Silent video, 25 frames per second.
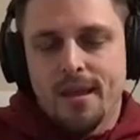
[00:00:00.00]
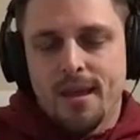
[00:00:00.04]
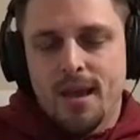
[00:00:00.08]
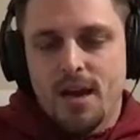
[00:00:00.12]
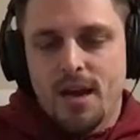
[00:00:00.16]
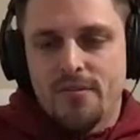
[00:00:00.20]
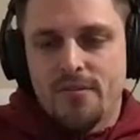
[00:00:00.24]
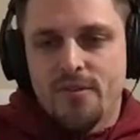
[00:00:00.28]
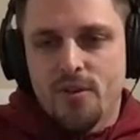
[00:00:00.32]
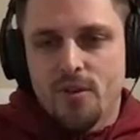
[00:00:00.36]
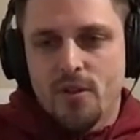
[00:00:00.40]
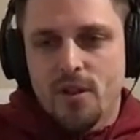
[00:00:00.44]

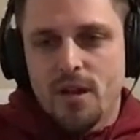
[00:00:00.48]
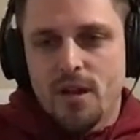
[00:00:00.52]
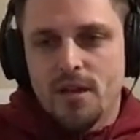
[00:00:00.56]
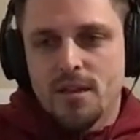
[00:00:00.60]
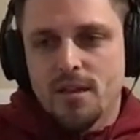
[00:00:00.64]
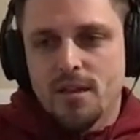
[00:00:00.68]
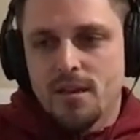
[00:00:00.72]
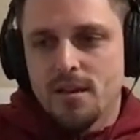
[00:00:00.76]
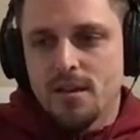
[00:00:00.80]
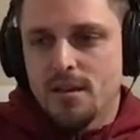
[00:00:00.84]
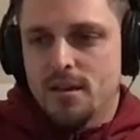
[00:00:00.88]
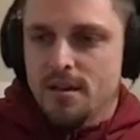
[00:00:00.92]
I feel like
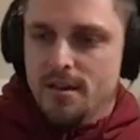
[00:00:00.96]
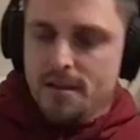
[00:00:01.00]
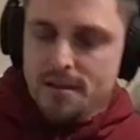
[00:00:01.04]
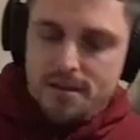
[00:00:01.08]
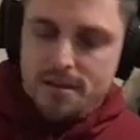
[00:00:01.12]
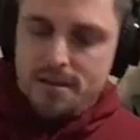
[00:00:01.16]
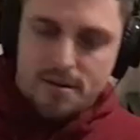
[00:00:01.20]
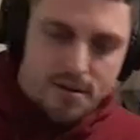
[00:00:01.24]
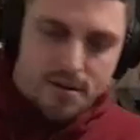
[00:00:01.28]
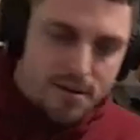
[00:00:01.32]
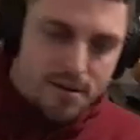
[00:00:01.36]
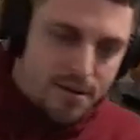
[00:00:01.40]

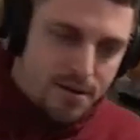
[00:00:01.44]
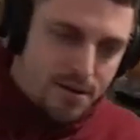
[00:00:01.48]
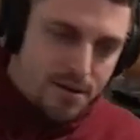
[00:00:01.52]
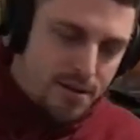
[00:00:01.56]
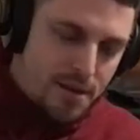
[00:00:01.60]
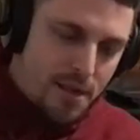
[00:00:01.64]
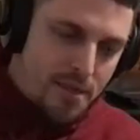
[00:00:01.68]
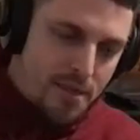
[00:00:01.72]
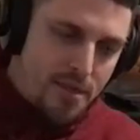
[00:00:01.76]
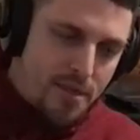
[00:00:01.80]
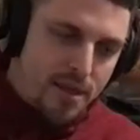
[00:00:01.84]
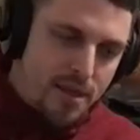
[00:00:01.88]

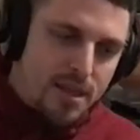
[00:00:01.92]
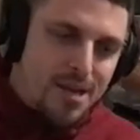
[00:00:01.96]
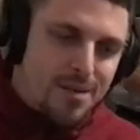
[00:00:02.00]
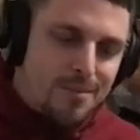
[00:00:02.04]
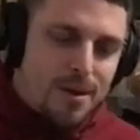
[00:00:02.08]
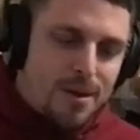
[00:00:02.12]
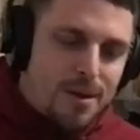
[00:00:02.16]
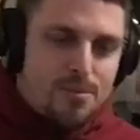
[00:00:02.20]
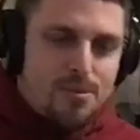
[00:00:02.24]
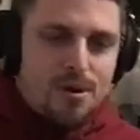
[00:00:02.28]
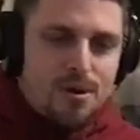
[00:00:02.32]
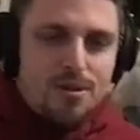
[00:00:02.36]
the thing that
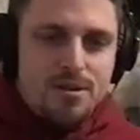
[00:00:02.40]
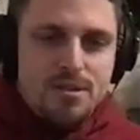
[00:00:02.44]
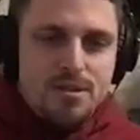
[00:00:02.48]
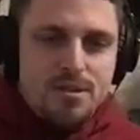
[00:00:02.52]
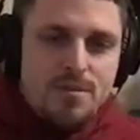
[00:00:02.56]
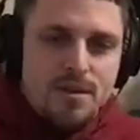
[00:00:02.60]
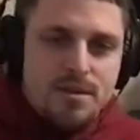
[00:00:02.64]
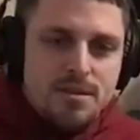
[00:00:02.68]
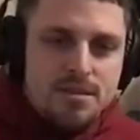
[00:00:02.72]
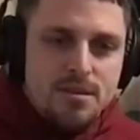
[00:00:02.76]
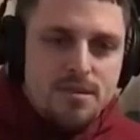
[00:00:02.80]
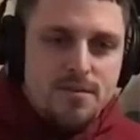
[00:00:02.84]
my brothers
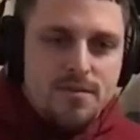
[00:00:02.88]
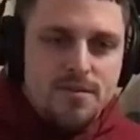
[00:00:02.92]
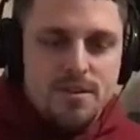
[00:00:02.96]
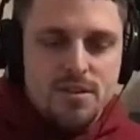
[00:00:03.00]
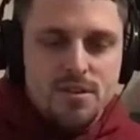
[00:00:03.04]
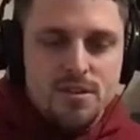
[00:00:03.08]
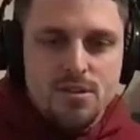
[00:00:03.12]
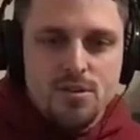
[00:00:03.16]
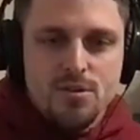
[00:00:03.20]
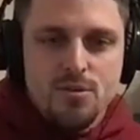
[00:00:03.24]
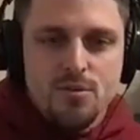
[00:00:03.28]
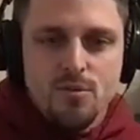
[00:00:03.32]
and myself
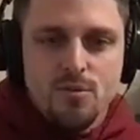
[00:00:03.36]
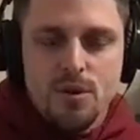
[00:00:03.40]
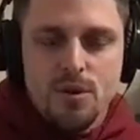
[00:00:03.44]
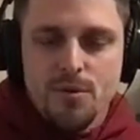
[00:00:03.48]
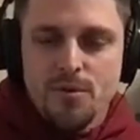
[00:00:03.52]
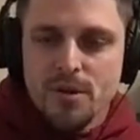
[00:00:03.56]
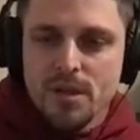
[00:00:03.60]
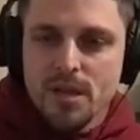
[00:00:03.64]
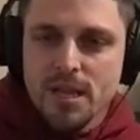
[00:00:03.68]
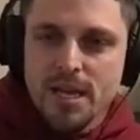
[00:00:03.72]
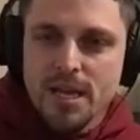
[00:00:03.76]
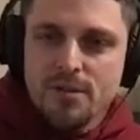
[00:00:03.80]
can do, we
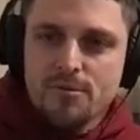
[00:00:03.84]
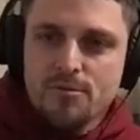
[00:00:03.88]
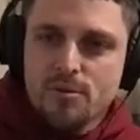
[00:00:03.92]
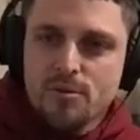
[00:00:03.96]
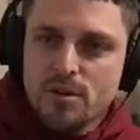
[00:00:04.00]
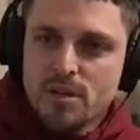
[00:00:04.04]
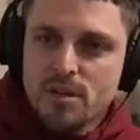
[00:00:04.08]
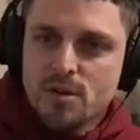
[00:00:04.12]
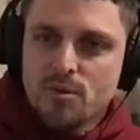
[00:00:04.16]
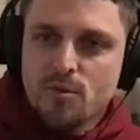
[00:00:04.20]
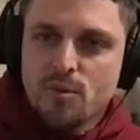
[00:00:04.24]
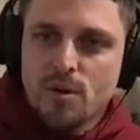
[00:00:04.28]
relate
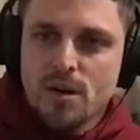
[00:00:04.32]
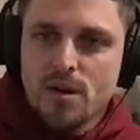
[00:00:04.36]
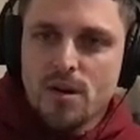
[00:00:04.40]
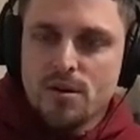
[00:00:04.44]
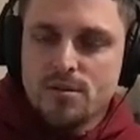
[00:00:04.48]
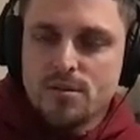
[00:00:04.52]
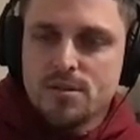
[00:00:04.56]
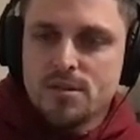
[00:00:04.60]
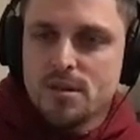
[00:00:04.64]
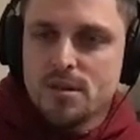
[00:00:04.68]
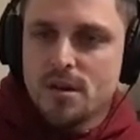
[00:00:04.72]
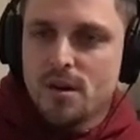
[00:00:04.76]
really
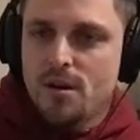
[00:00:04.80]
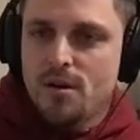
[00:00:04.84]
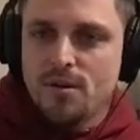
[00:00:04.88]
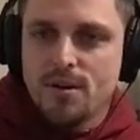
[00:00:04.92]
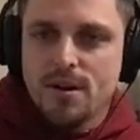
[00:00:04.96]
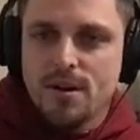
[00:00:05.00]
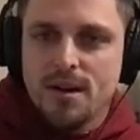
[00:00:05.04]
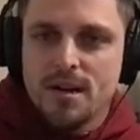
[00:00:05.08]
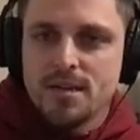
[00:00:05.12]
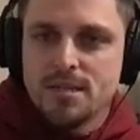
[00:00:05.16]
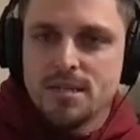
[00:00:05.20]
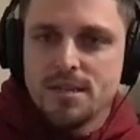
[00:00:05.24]
well to all
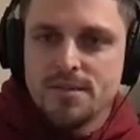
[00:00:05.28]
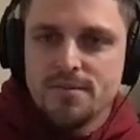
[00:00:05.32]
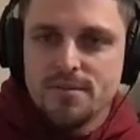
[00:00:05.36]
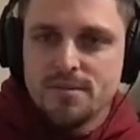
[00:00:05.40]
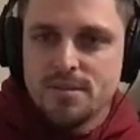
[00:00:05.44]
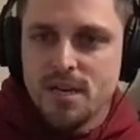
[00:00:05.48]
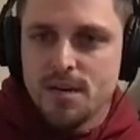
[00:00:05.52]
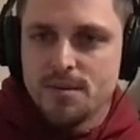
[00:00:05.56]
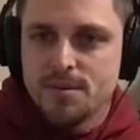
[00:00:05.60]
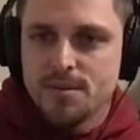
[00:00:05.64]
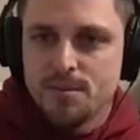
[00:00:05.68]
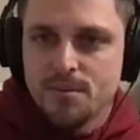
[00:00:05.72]
kind of different
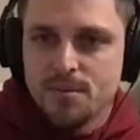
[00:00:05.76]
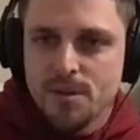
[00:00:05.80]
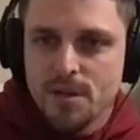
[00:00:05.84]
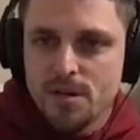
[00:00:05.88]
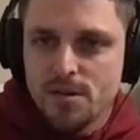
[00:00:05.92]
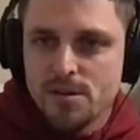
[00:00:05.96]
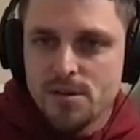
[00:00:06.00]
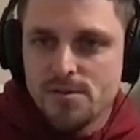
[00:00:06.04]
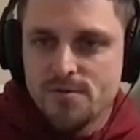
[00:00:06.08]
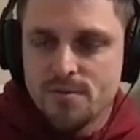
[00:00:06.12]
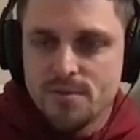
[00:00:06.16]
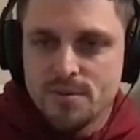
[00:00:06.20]
types of
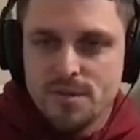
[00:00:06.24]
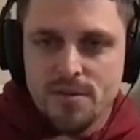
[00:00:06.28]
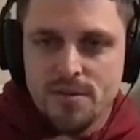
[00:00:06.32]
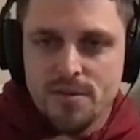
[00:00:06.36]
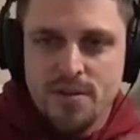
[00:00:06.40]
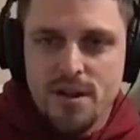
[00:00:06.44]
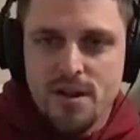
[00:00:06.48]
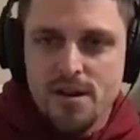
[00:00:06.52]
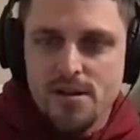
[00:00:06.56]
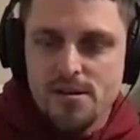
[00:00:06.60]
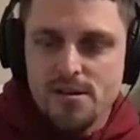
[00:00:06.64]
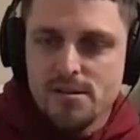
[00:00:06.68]
players from
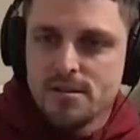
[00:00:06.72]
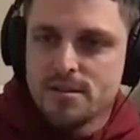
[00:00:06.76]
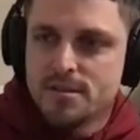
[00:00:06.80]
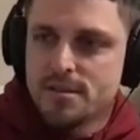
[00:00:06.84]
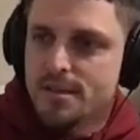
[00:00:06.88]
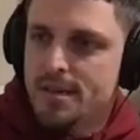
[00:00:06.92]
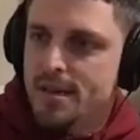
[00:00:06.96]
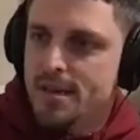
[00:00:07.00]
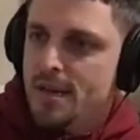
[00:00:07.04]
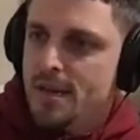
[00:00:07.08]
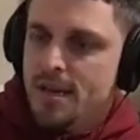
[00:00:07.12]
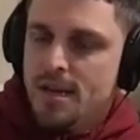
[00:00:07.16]
different
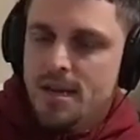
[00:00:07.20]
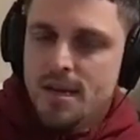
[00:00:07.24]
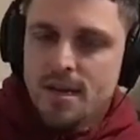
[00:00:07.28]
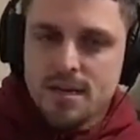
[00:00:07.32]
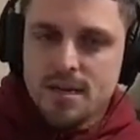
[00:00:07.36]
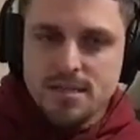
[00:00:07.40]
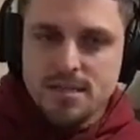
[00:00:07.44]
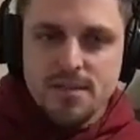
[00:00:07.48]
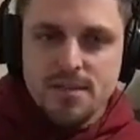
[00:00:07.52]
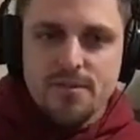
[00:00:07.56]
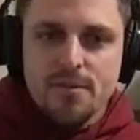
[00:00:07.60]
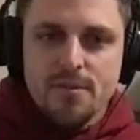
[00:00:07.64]
areas,
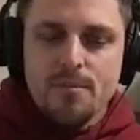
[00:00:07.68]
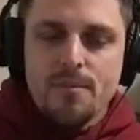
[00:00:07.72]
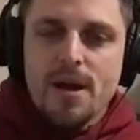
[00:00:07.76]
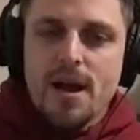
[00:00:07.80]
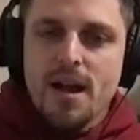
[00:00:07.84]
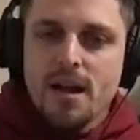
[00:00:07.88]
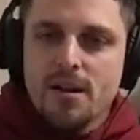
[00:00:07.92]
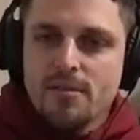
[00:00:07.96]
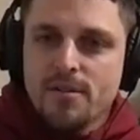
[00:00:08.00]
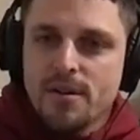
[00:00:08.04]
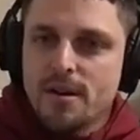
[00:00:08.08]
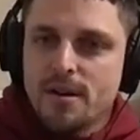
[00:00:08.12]
different
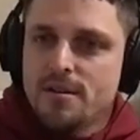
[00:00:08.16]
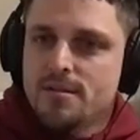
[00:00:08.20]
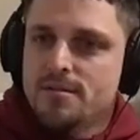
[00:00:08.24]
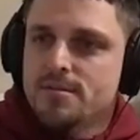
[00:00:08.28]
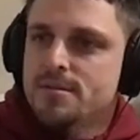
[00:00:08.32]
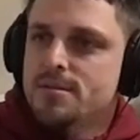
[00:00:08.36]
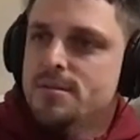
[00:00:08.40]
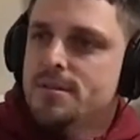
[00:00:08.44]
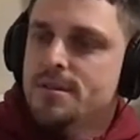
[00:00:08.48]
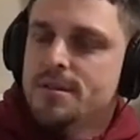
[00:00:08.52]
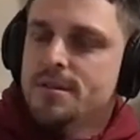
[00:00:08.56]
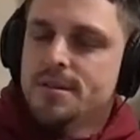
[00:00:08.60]

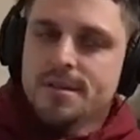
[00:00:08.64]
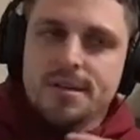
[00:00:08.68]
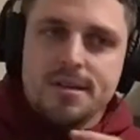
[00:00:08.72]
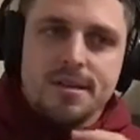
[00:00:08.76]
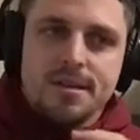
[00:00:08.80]
backgrounds,